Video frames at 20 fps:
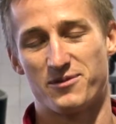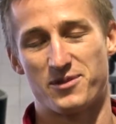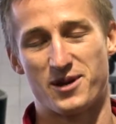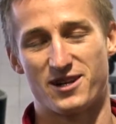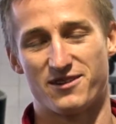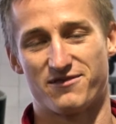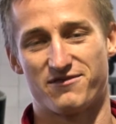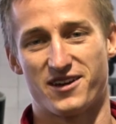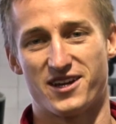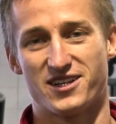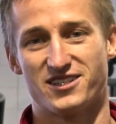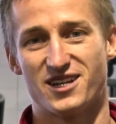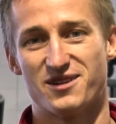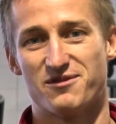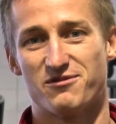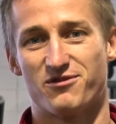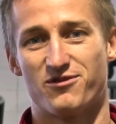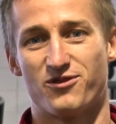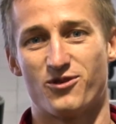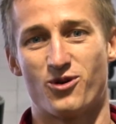had been to Fiji
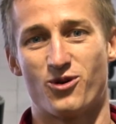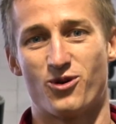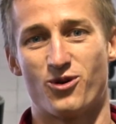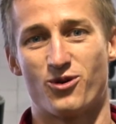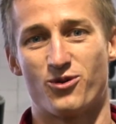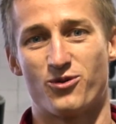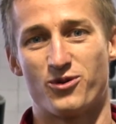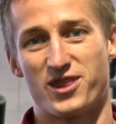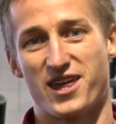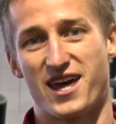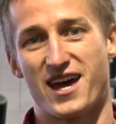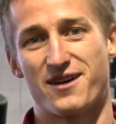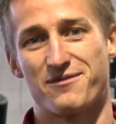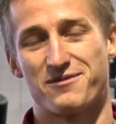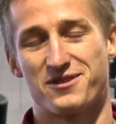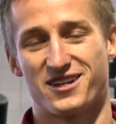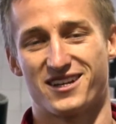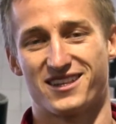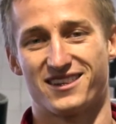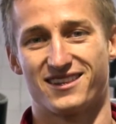before without
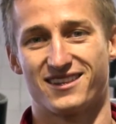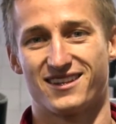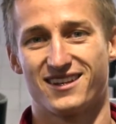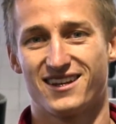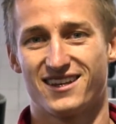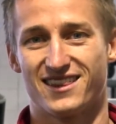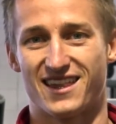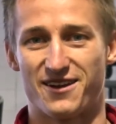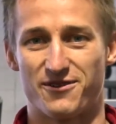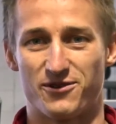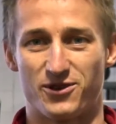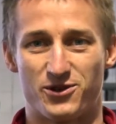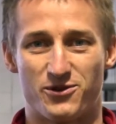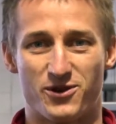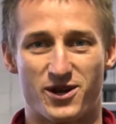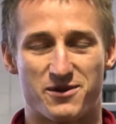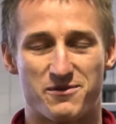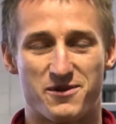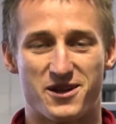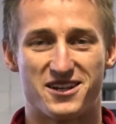me, and they really
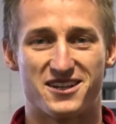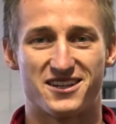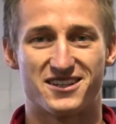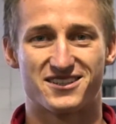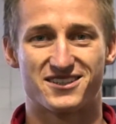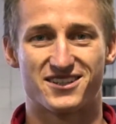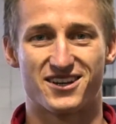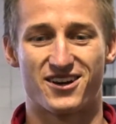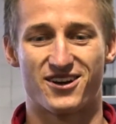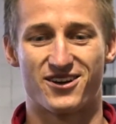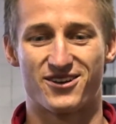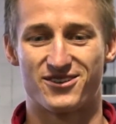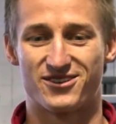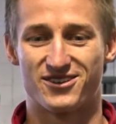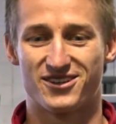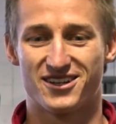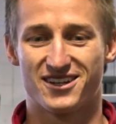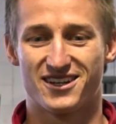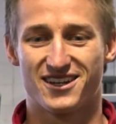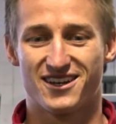recommended it. So
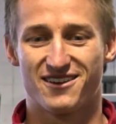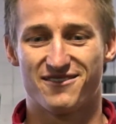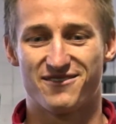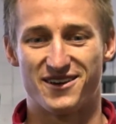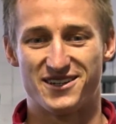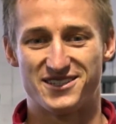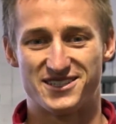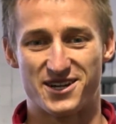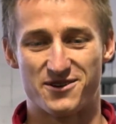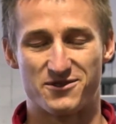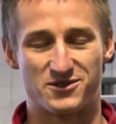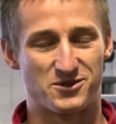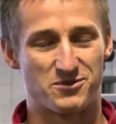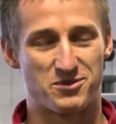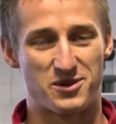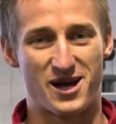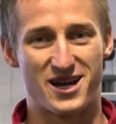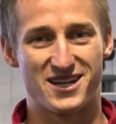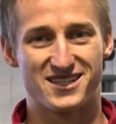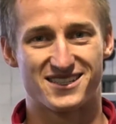Fiji was the
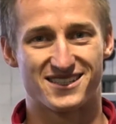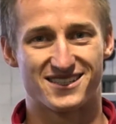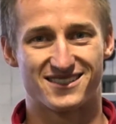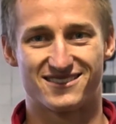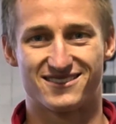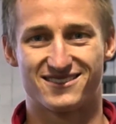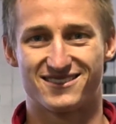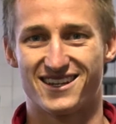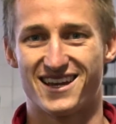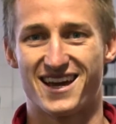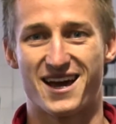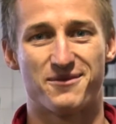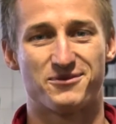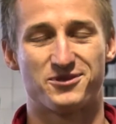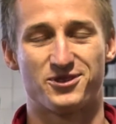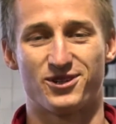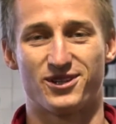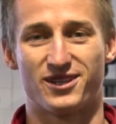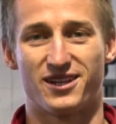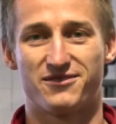place, and yeah,
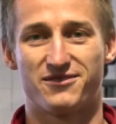absolutely